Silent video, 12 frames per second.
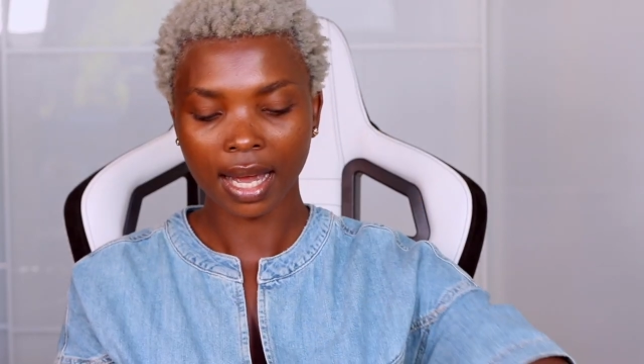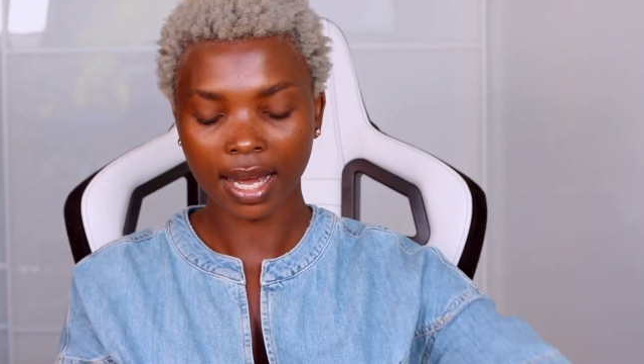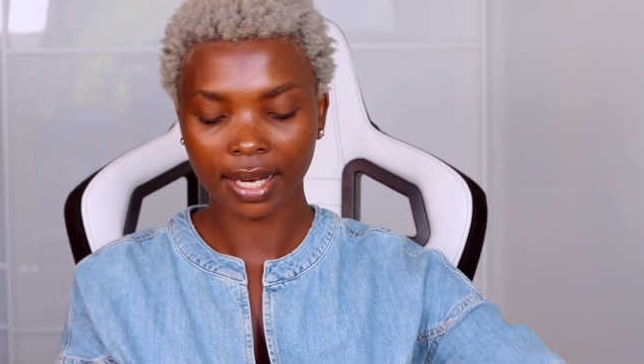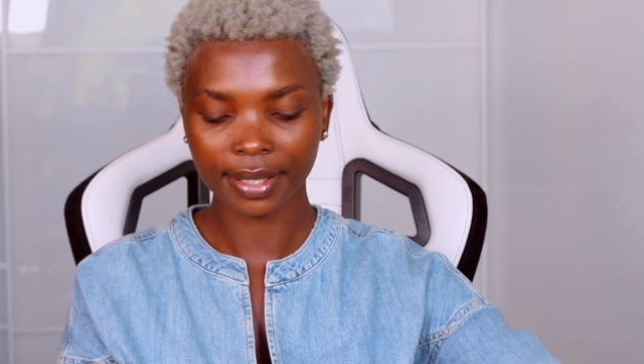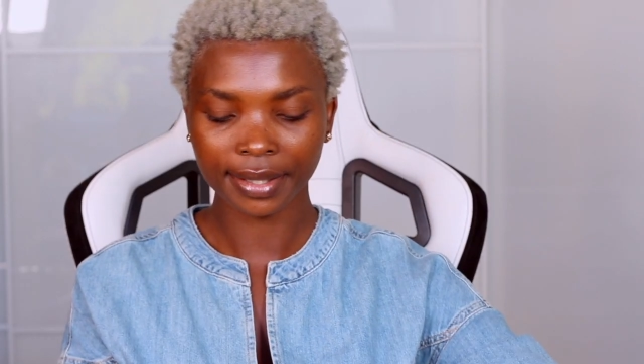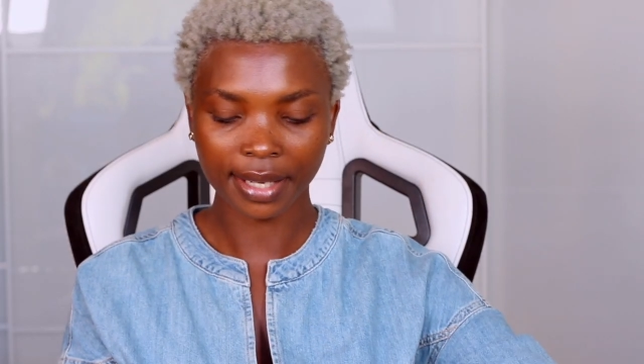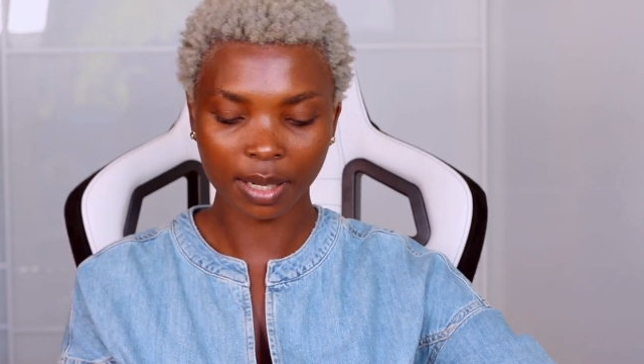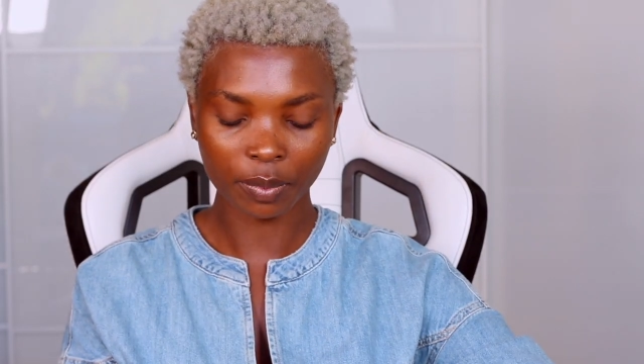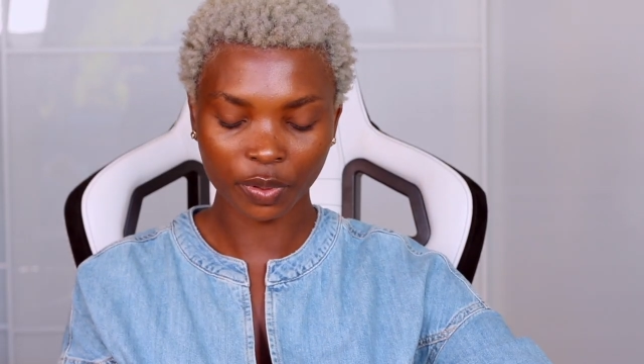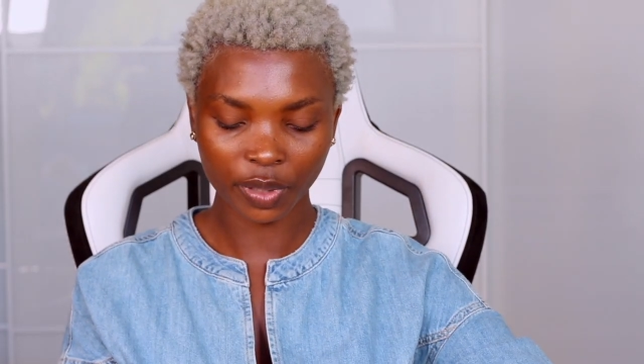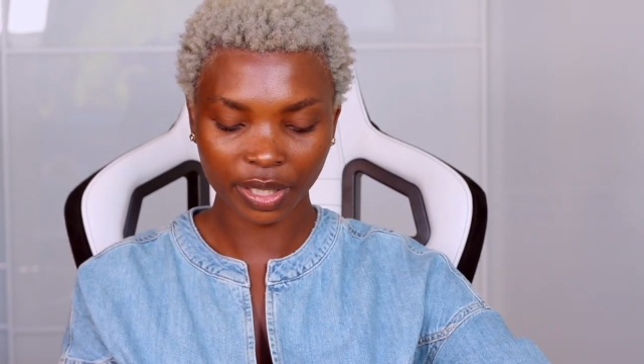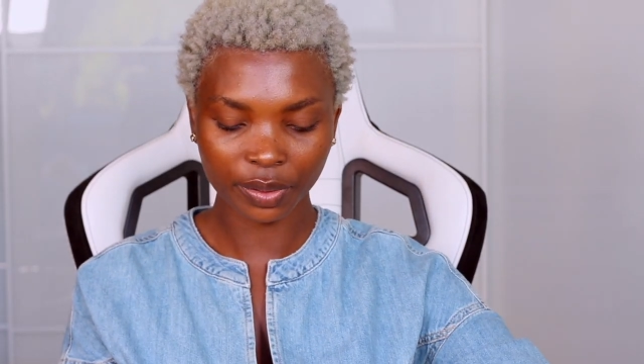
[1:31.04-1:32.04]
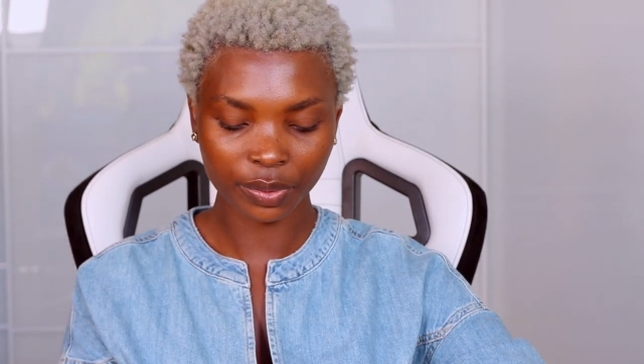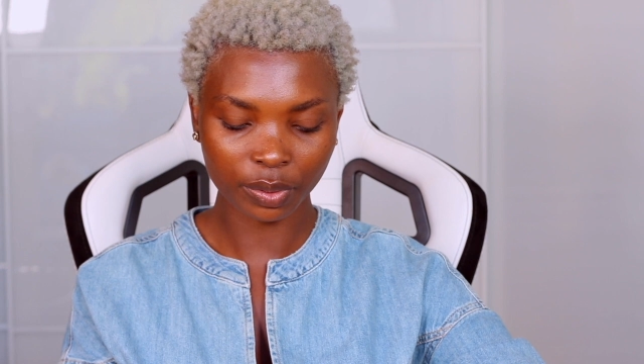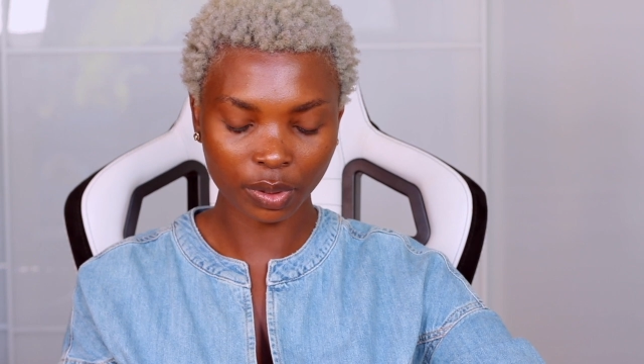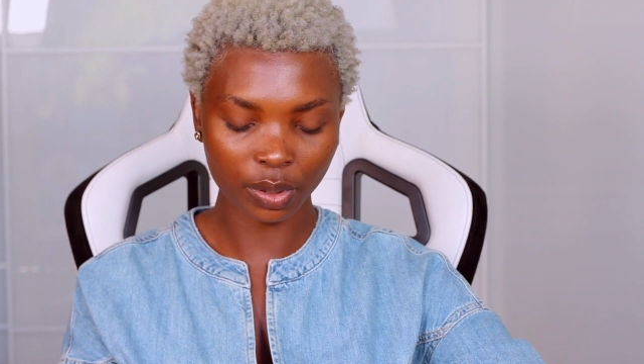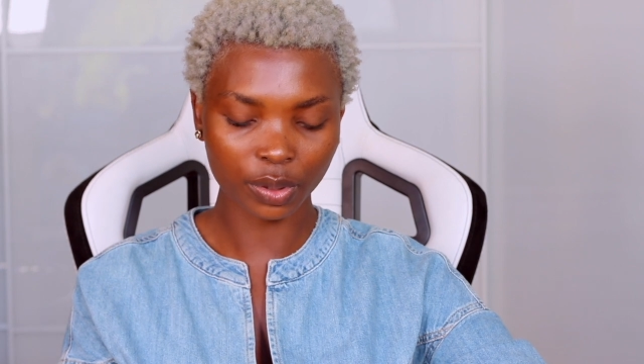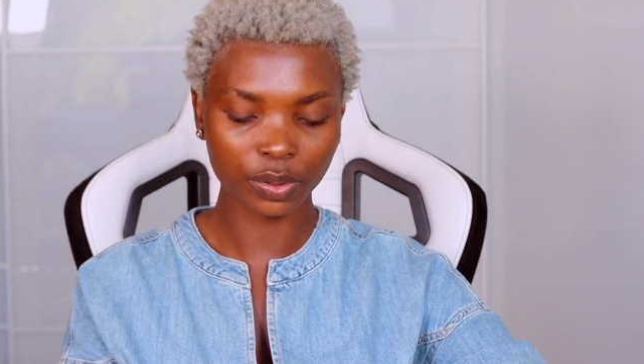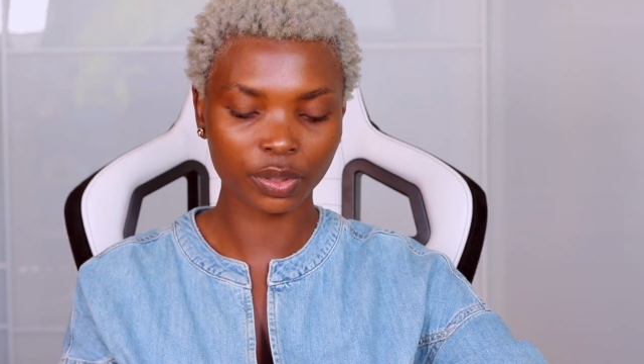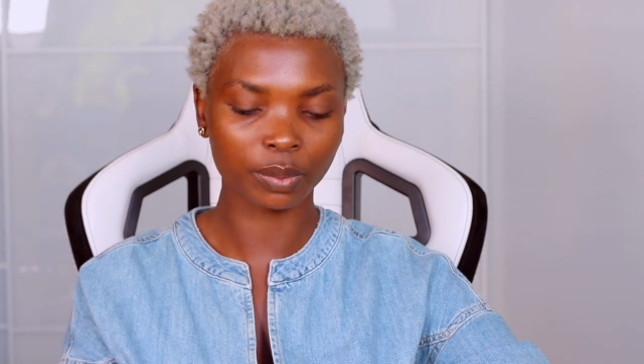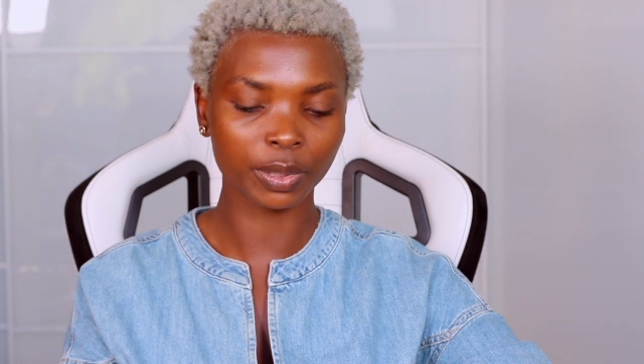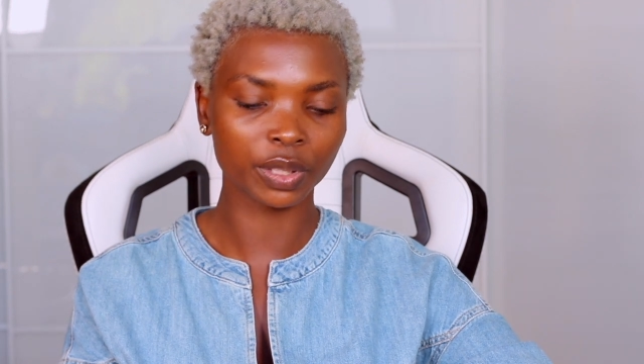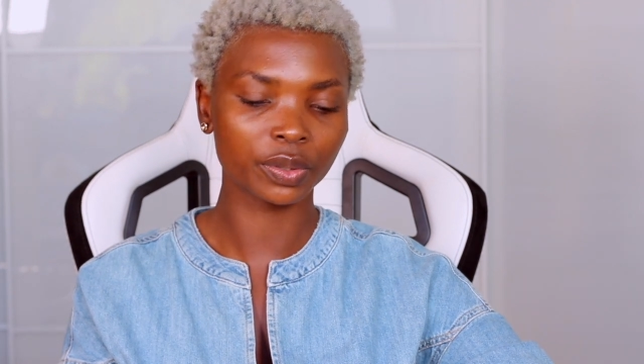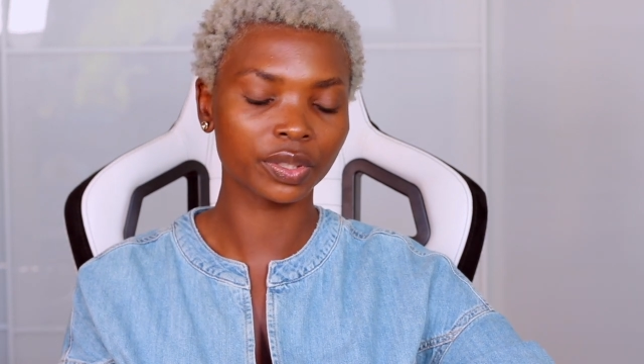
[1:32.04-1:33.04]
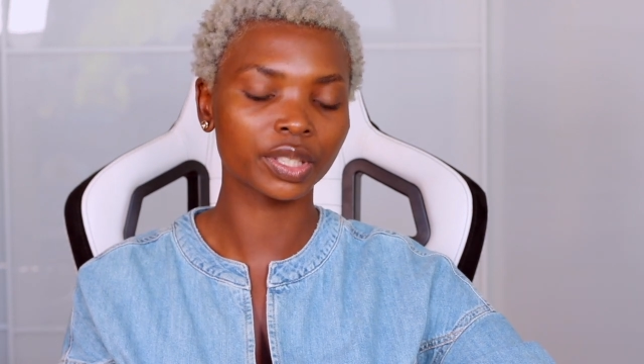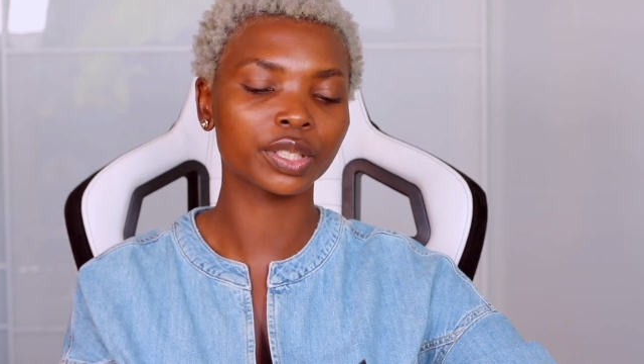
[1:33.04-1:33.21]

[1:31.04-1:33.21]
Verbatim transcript: and I'm going to also be using